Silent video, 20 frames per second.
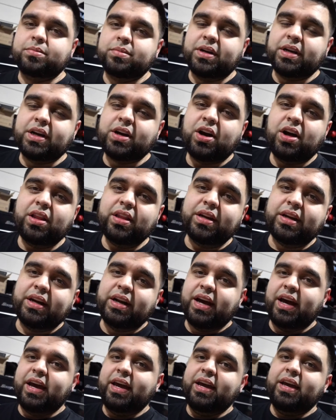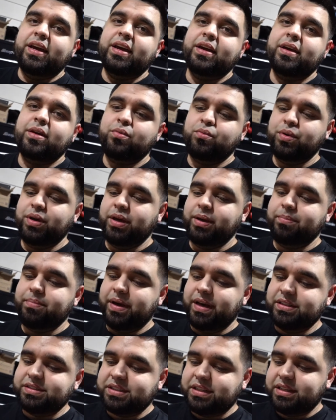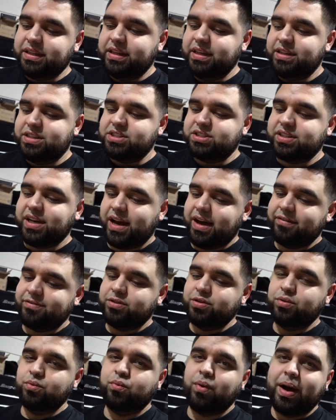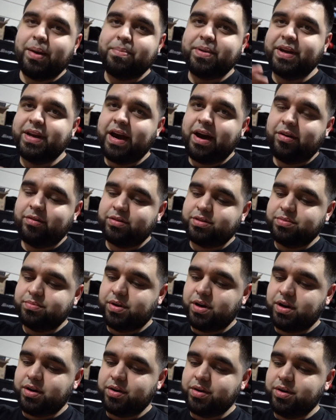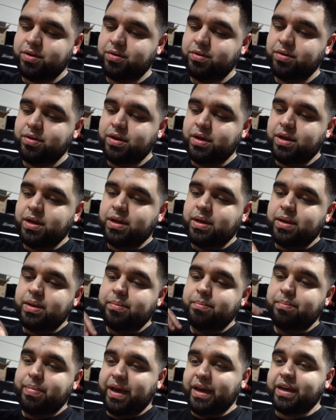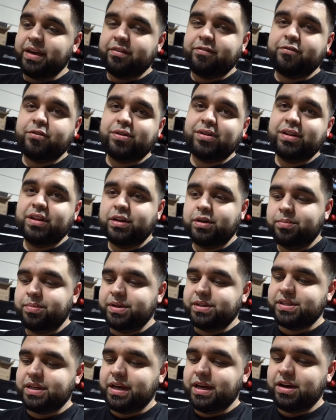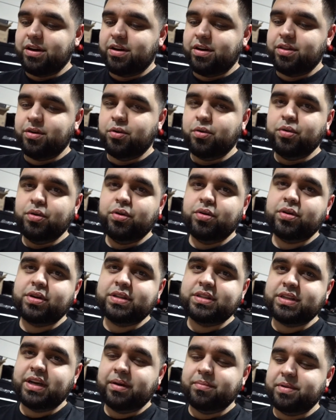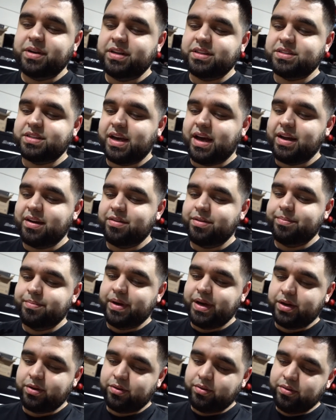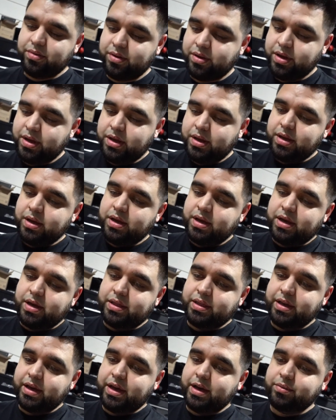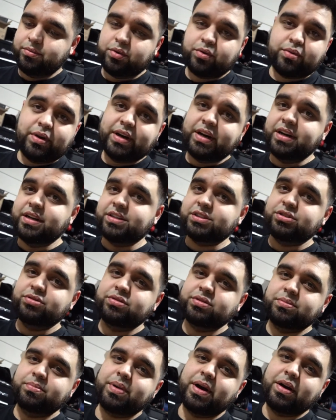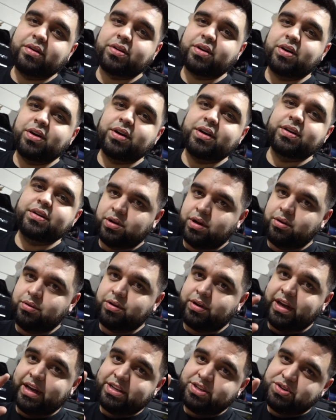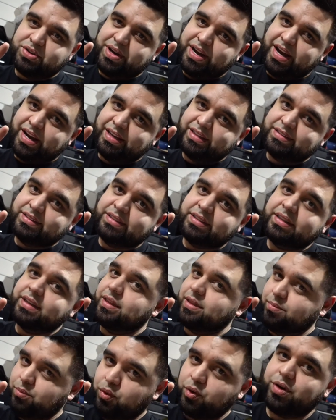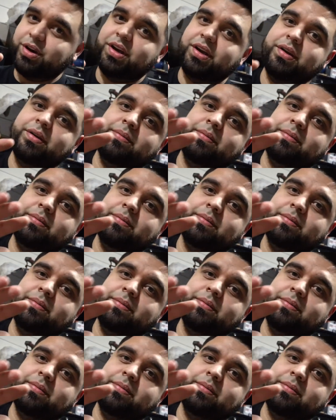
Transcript: I'm gonna call it a night. We basically just have to wipe it down tomorrow, bake it for a little bit to get all the oil contaminants out of the metal and then we're ready to shoot some powder on it. So I will catch you guys in the morning.